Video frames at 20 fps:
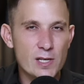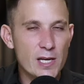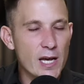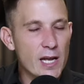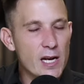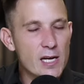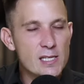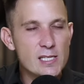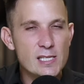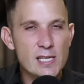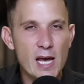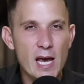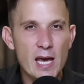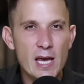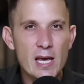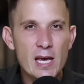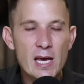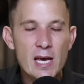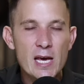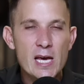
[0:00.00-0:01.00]
Again, I
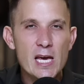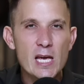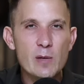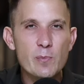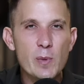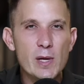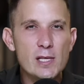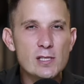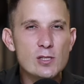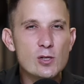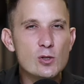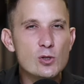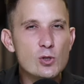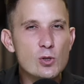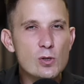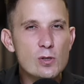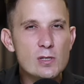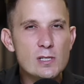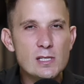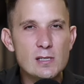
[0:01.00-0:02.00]
say it means to
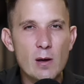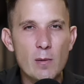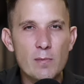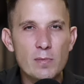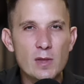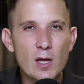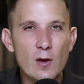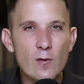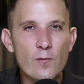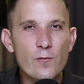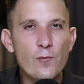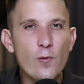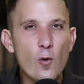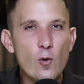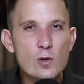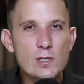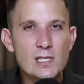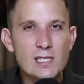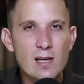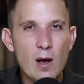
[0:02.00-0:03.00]
do something
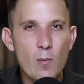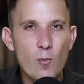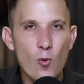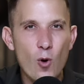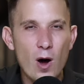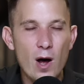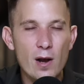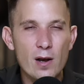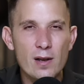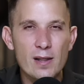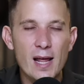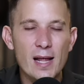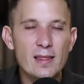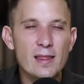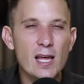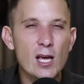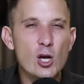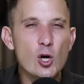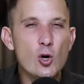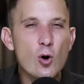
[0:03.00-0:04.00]
for someone that
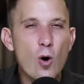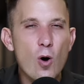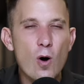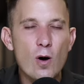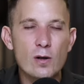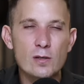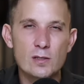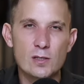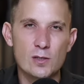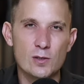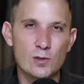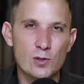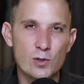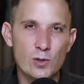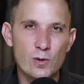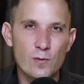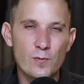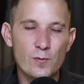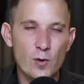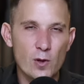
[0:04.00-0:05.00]
they can't
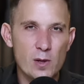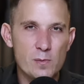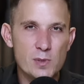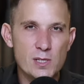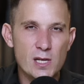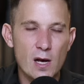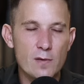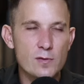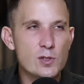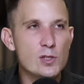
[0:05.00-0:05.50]
do for themselves.